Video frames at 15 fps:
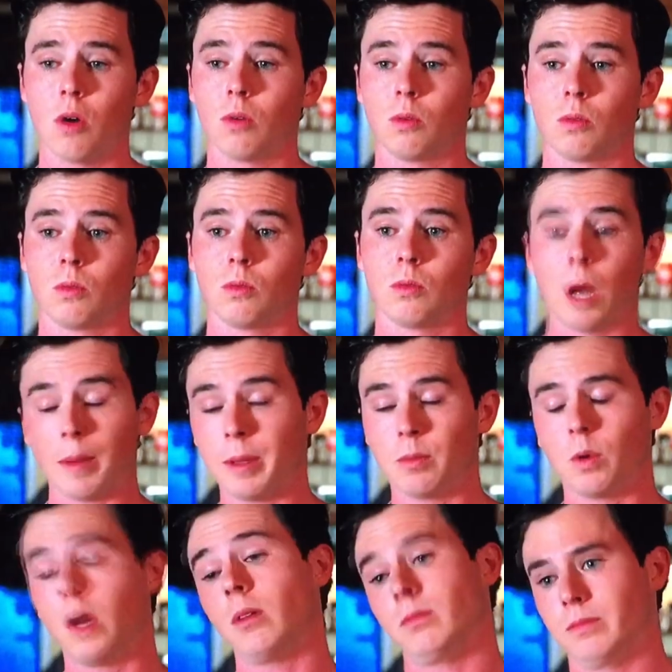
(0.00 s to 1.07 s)
No. I
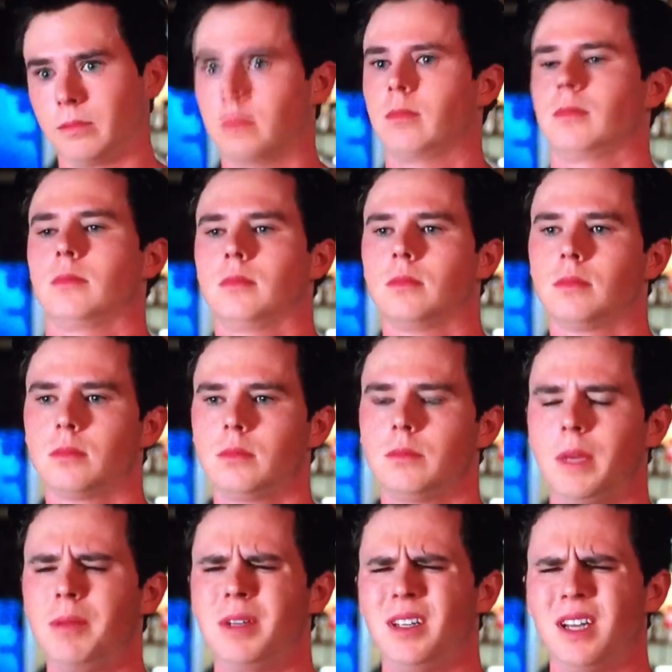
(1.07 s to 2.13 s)
mean, well,
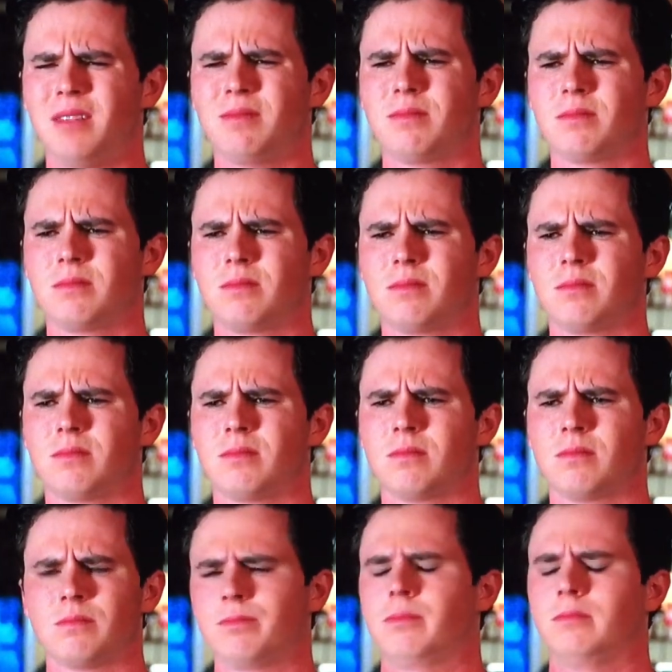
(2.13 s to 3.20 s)
maybe. I
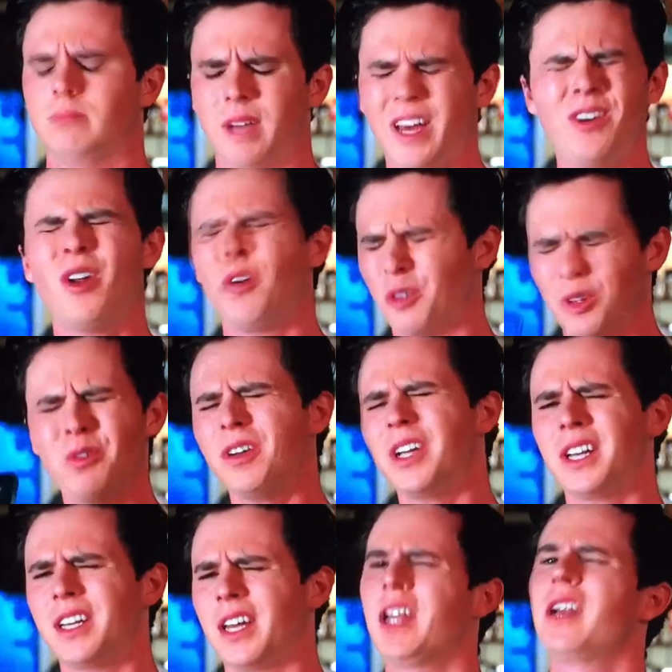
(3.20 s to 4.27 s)
I don't know. You're
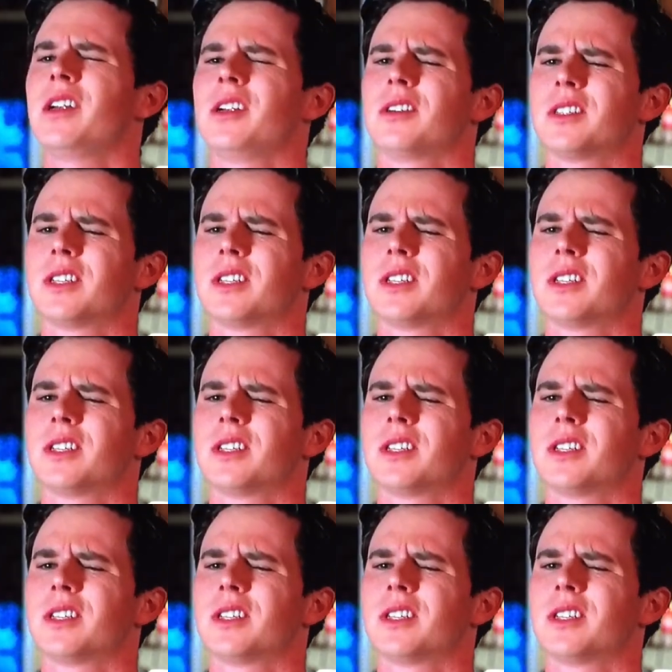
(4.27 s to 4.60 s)
getting ahead of